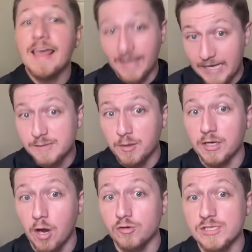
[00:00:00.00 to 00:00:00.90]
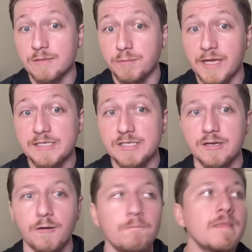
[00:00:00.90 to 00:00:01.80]
They got some good coaches in place
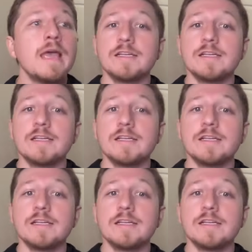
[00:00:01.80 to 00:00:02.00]
too.